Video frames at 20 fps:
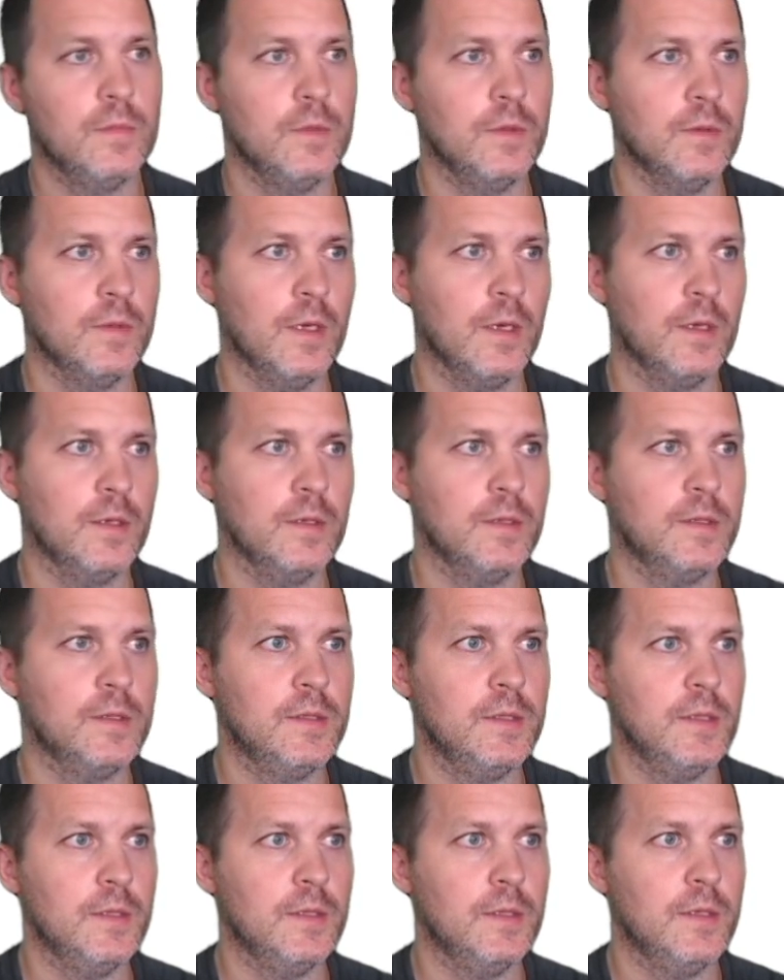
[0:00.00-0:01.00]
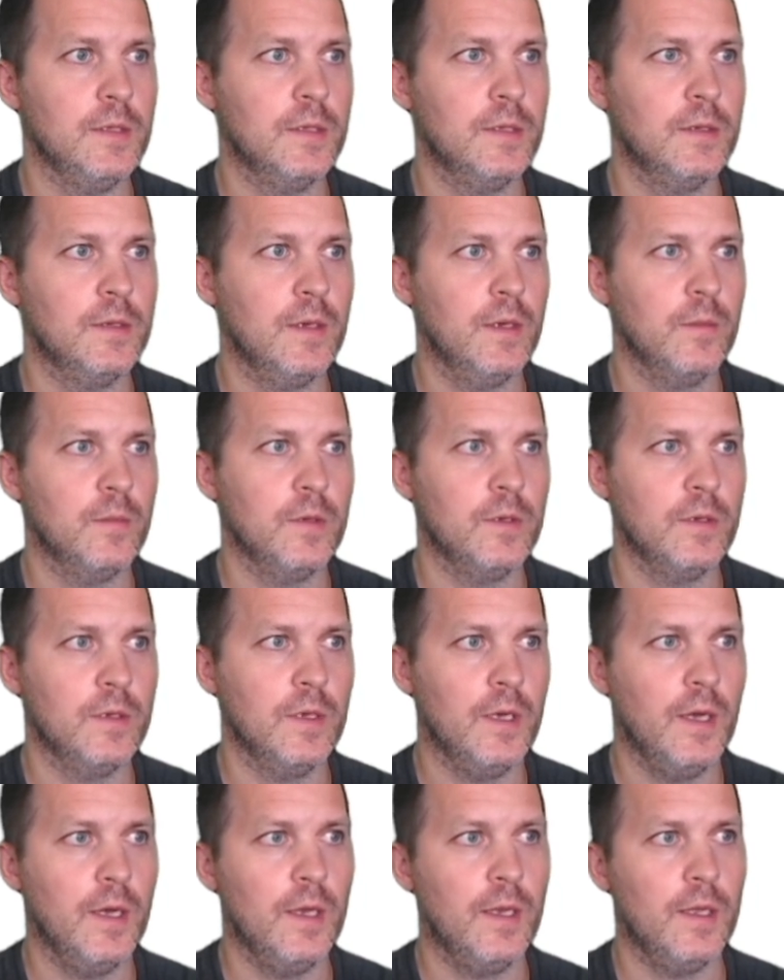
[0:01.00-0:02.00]
You're not gonna see it there. I'm gonna
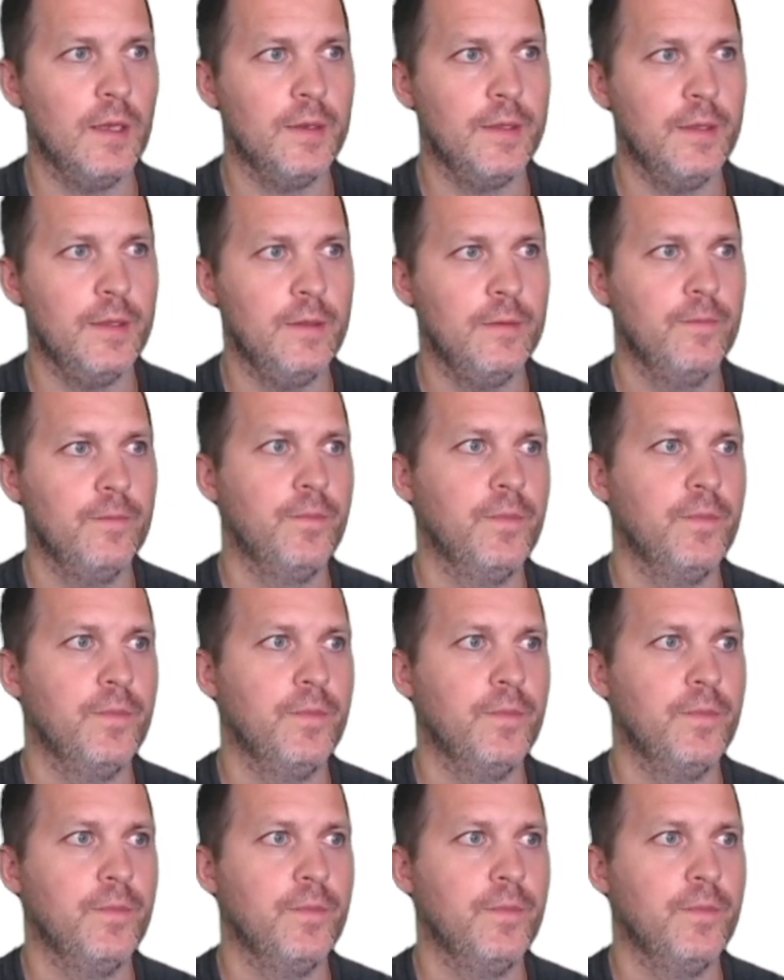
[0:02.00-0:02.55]
highlight it